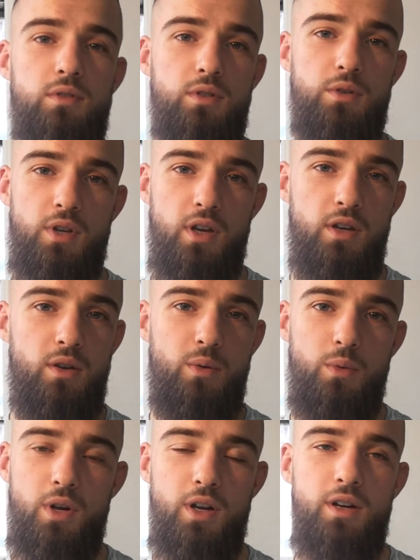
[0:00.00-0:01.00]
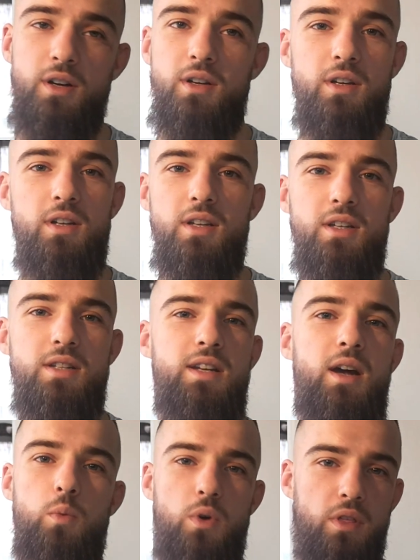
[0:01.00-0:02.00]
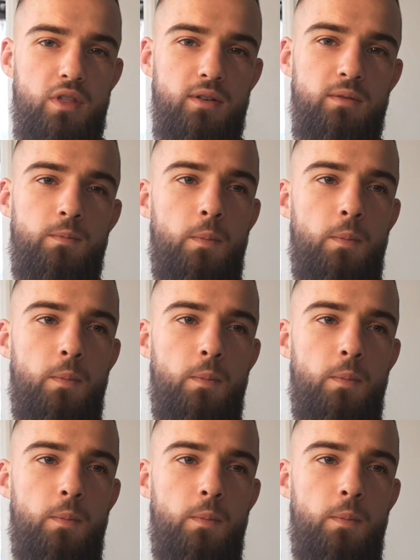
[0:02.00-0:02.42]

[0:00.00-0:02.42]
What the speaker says: Okay, you don't want to, it's not worth it.